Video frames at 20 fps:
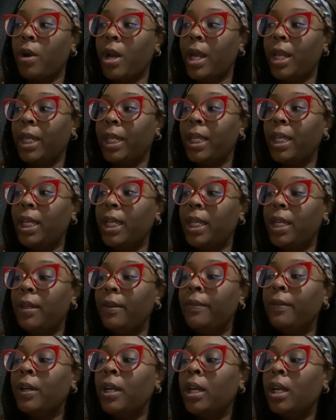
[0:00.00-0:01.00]
I
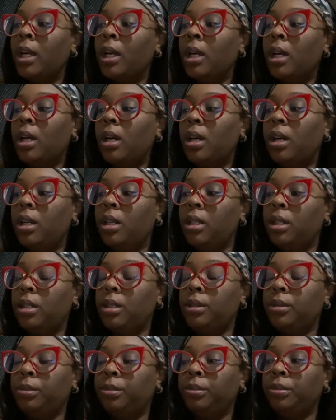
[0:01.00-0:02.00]
leave.
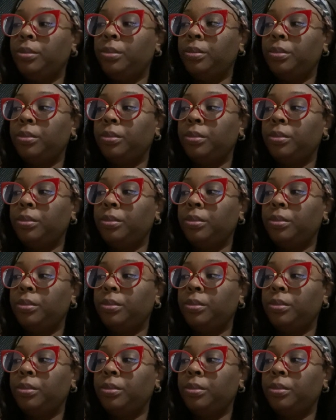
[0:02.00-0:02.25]
Um,